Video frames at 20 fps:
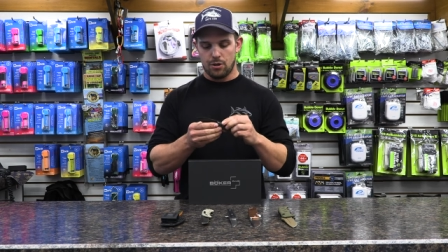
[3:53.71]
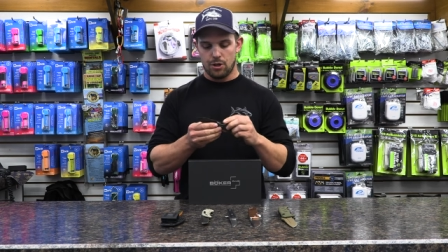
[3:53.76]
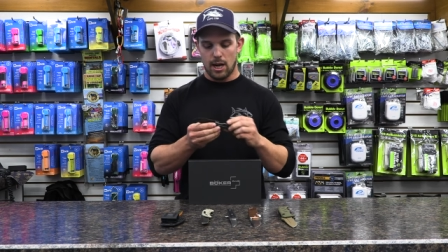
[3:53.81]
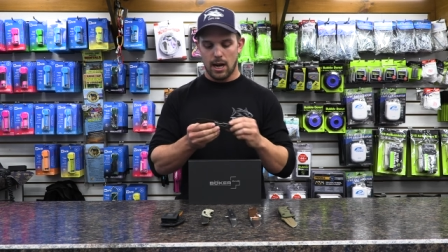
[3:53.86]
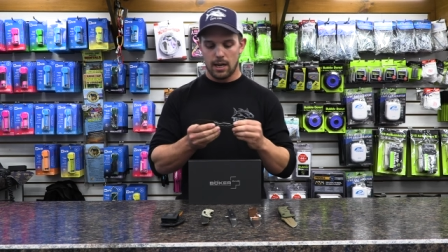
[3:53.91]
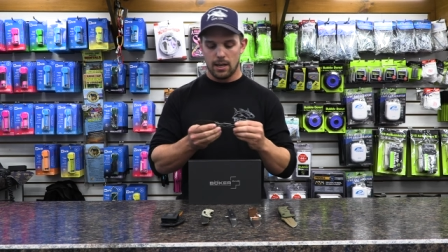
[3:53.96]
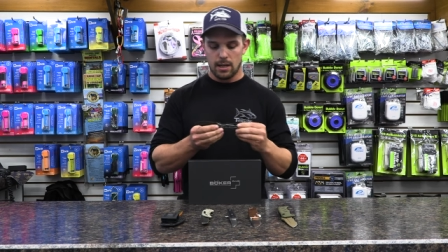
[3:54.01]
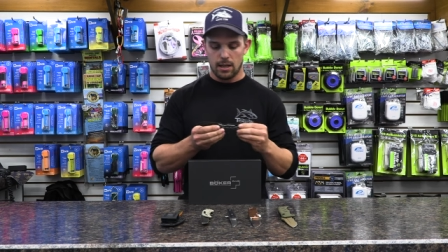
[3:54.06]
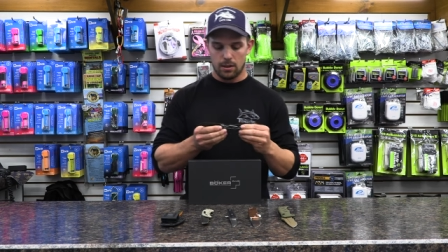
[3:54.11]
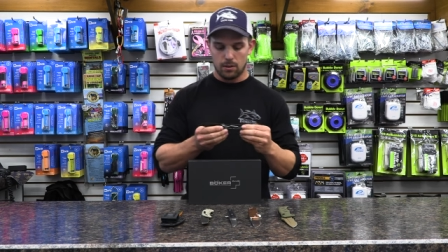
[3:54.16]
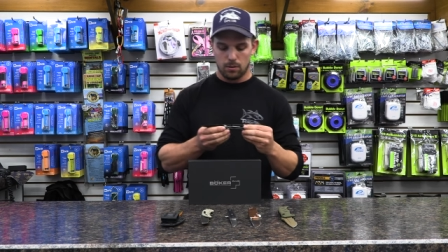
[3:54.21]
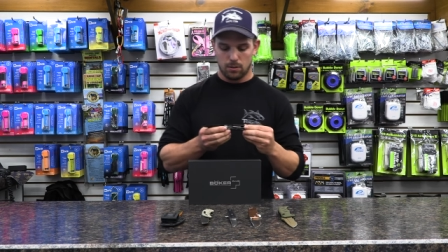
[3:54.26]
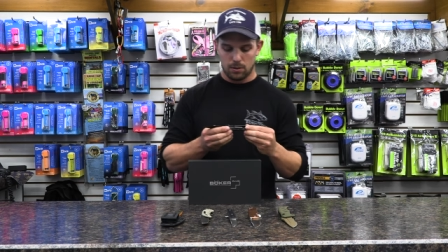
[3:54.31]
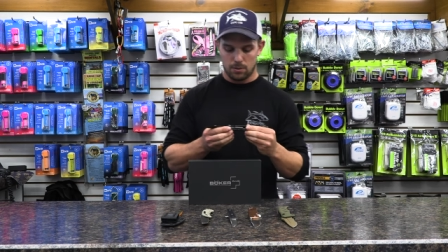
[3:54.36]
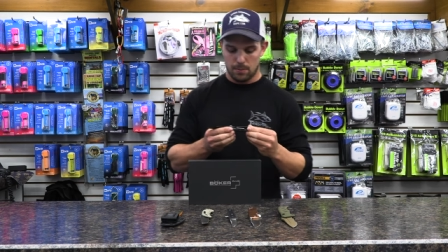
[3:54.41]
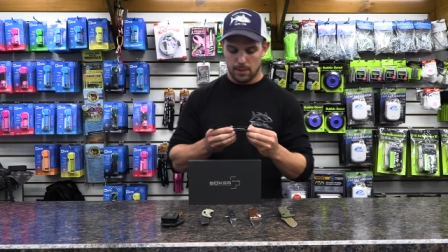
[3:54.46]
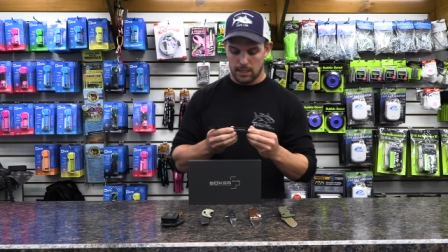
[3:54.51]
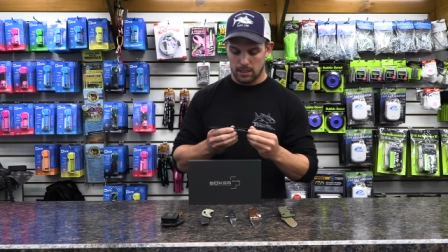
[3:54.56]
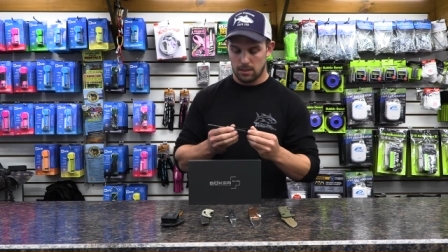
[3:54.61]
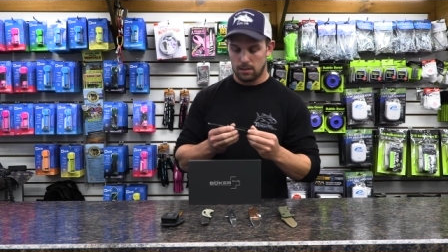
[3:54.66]
Chad
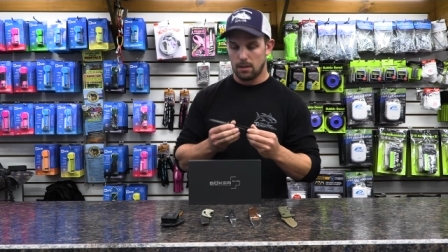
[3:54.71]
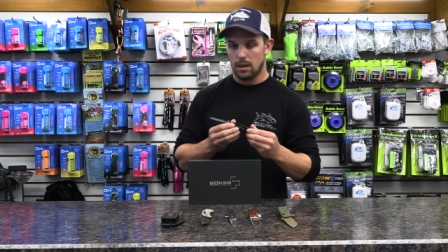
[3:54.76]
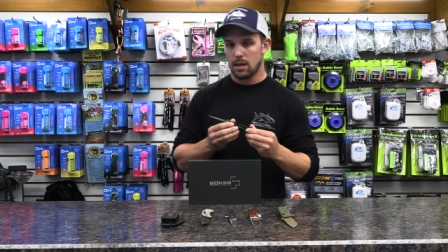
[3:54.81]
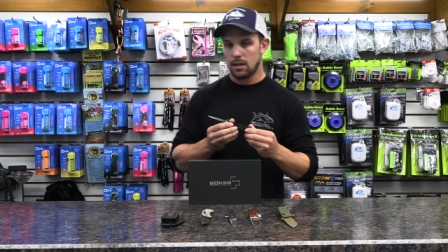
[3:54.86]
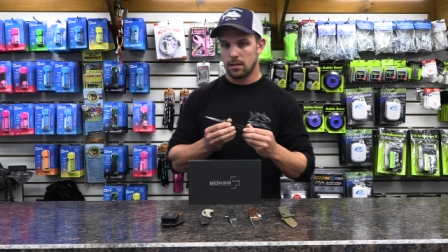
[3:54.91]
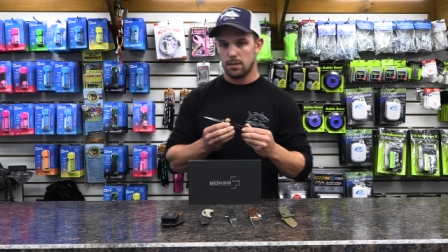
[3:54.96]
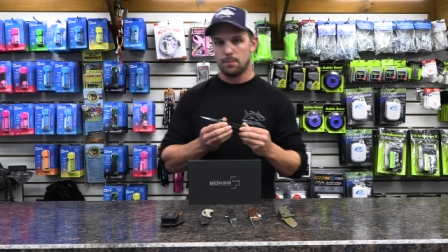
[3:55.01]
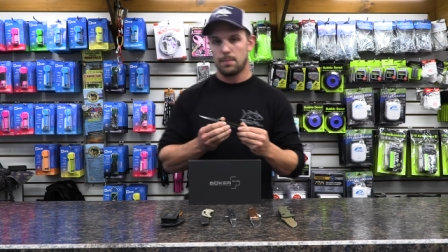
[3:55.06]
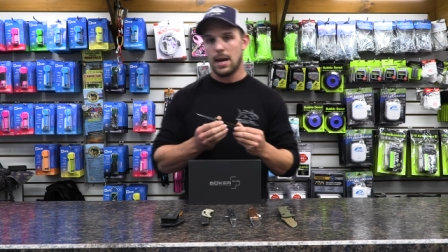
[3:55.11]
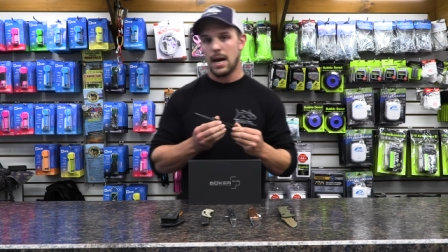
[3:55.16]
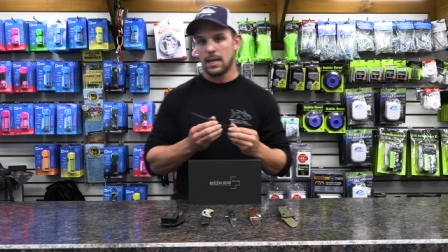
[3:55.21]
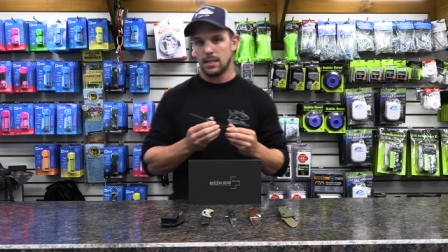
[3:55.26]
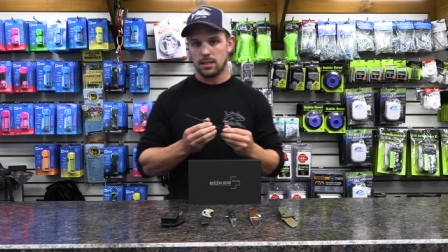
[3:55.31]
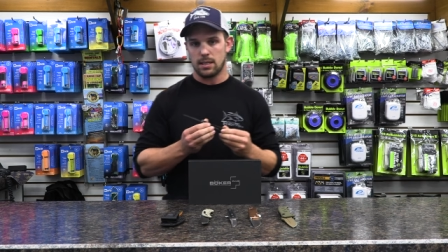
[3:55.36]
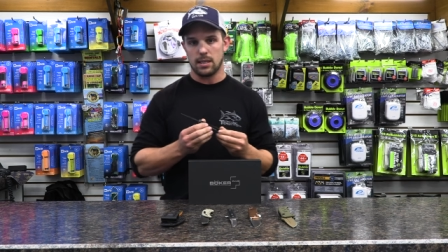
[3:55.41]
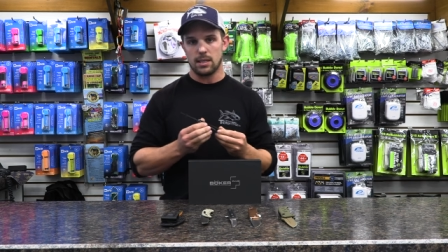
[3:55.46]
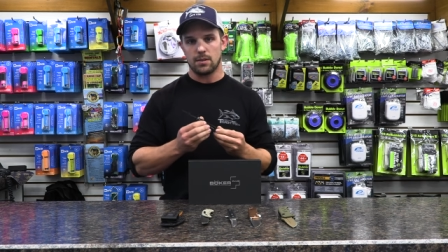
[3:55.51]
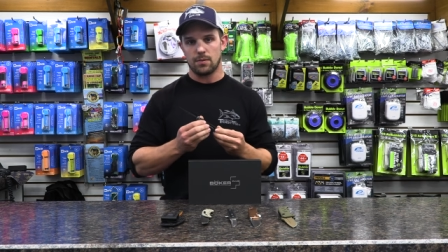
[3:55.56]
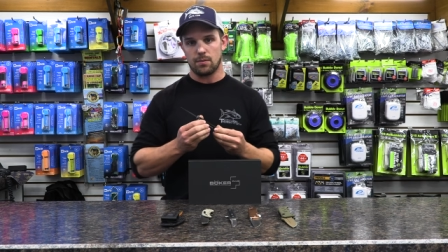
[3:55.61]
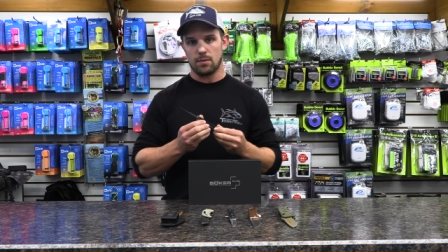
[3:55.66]
Nichols makes a lot of
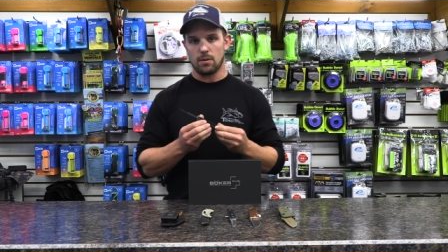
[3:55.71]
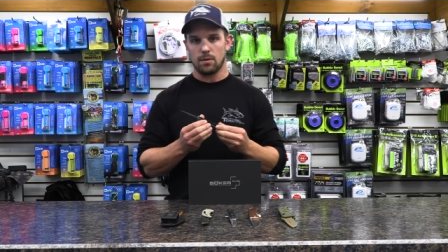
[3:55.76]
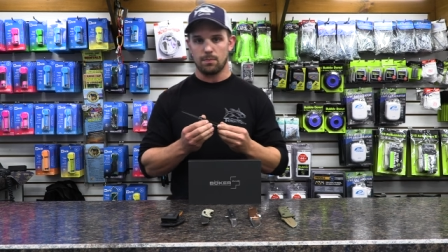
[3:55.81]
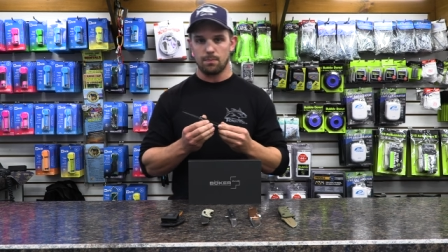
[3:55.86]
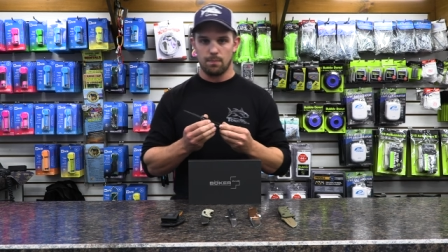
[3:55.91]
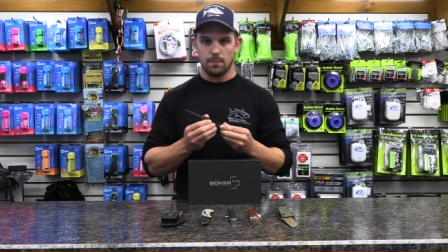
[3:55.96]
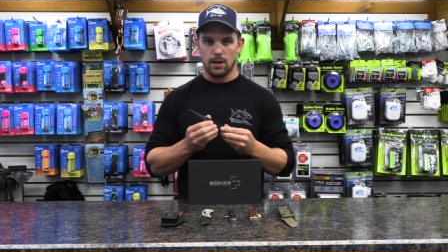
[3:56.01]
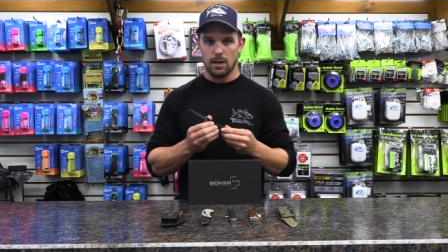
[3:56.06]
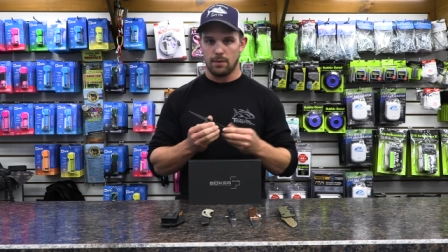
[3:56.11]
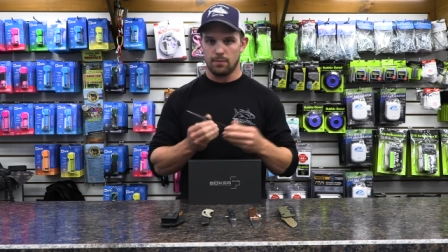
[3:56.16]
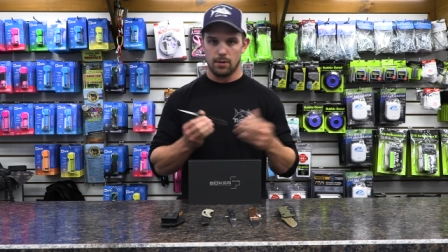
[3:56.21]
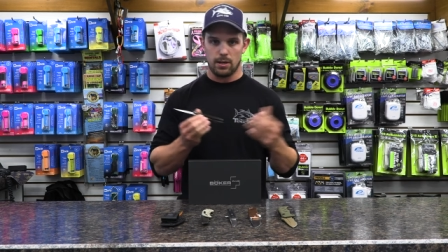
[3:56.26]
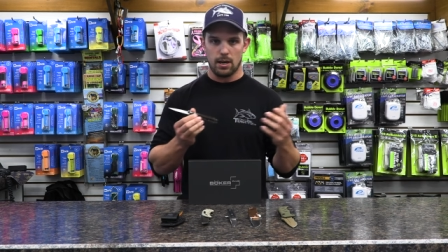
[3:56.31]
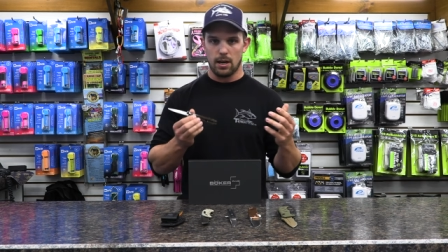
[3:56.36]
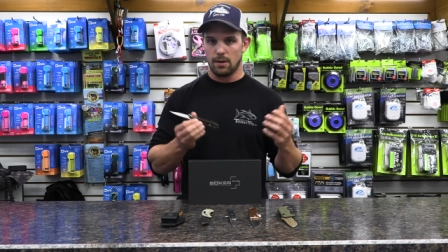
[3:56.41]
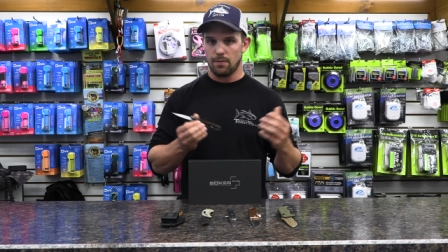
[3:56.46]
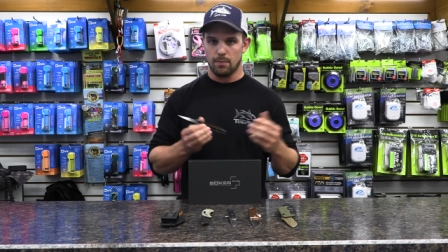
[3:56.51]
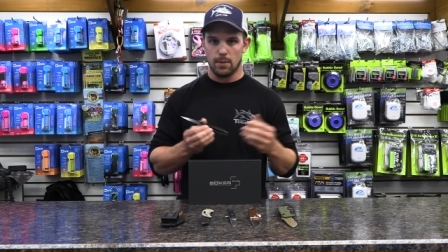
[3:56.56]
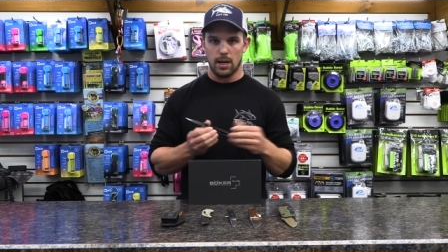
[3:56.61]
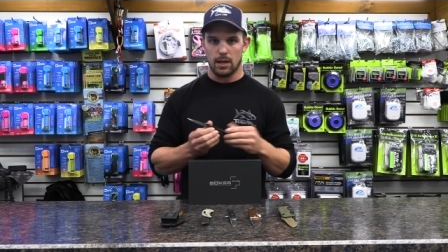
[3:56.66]
Damascus for every
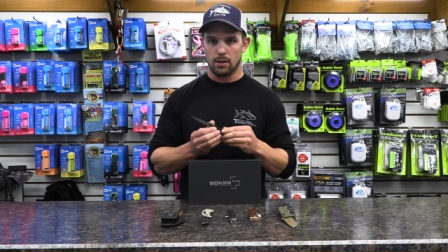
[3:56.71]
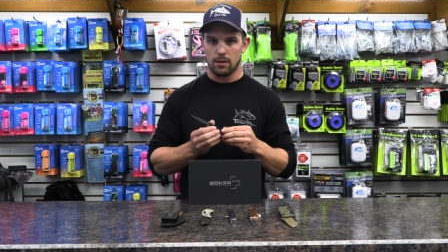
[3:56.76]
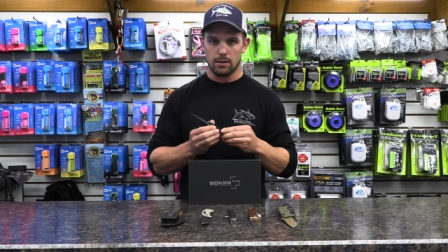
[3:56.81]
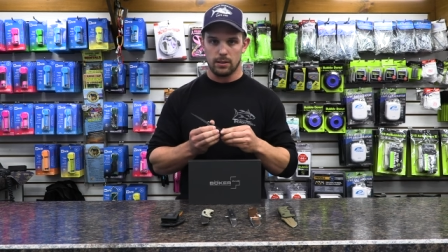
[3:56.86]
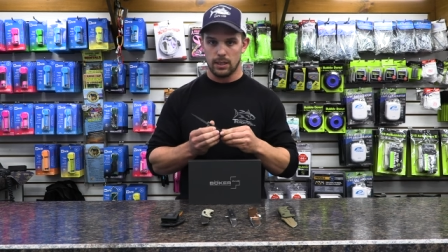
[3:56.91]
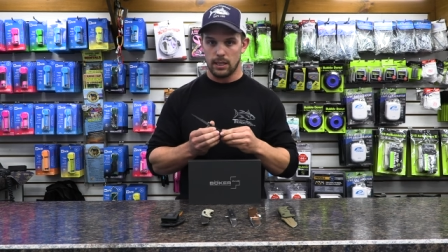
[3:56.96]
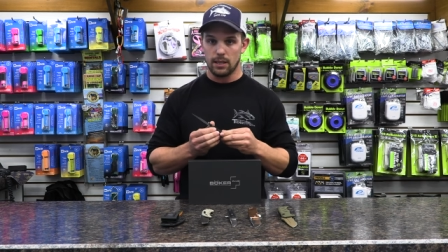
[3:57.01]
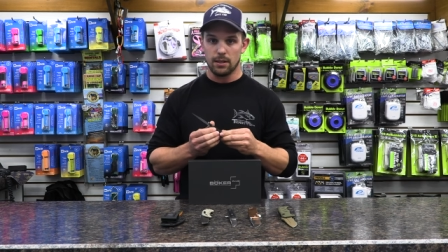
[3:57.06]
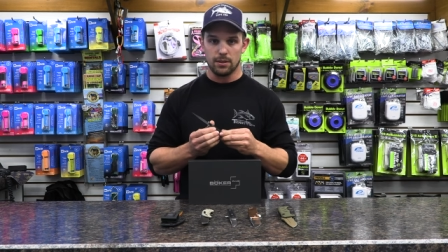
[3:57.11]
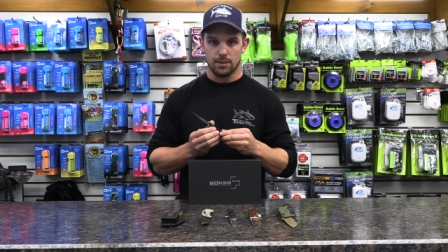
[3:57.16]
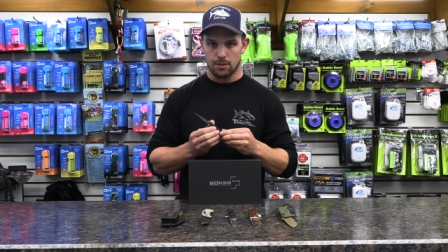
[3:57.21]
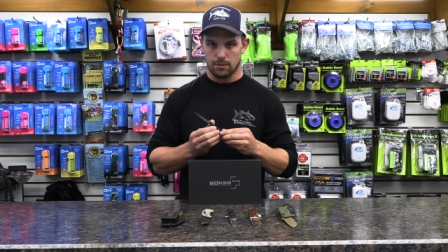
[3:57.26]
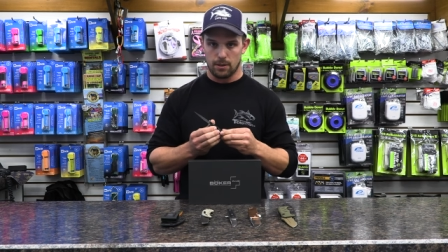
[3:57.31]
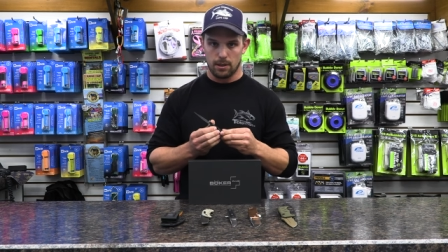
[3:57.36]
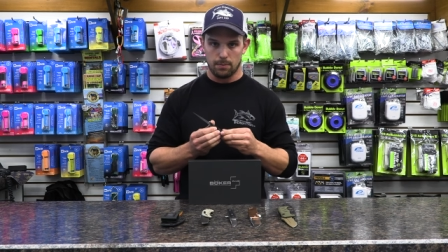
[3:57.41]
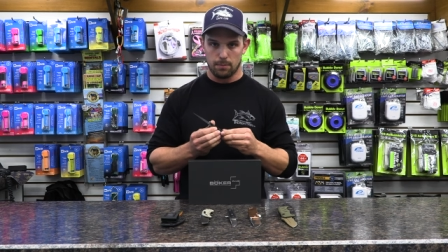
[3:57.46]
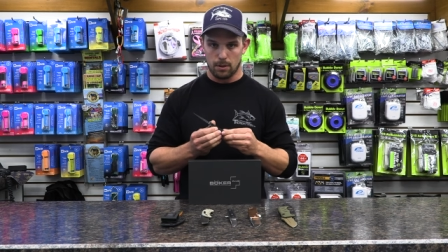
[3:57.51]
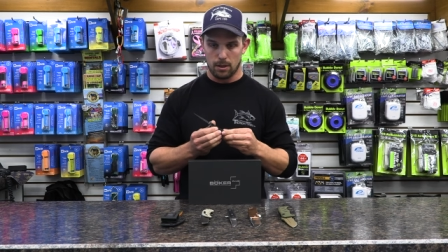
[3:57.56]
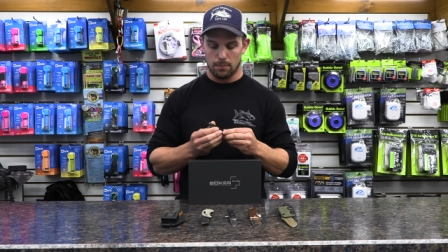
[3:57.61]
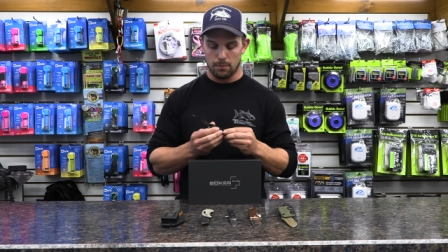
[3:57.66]
knife maker in the
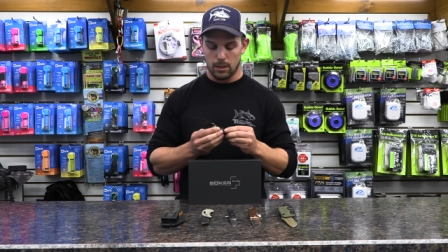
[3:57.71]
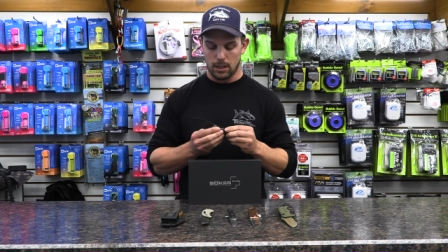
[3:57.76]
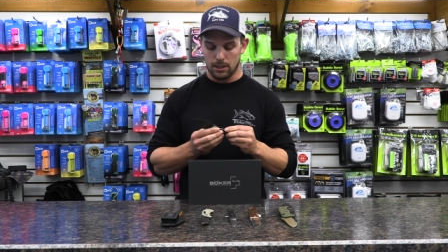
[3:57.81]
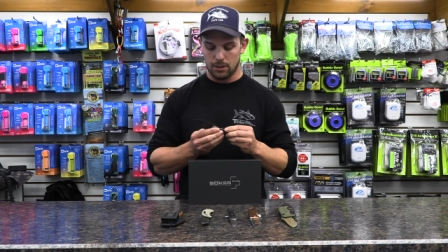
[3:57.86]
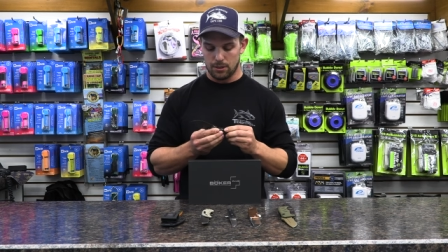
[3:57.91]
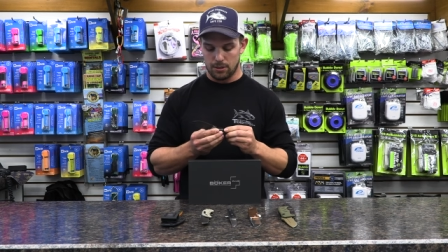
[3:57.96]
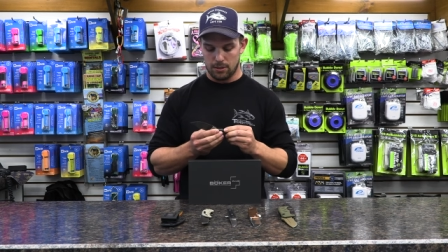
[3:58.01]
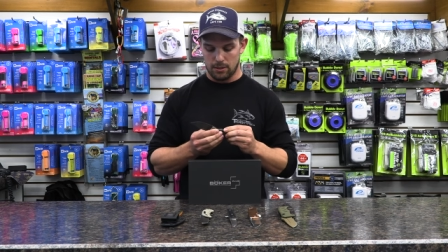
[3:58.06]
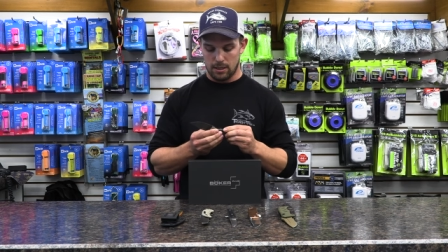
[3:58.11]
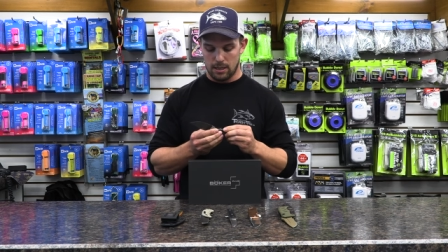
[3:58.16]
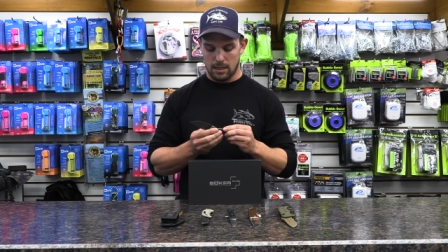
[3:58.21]
industry, pretty much.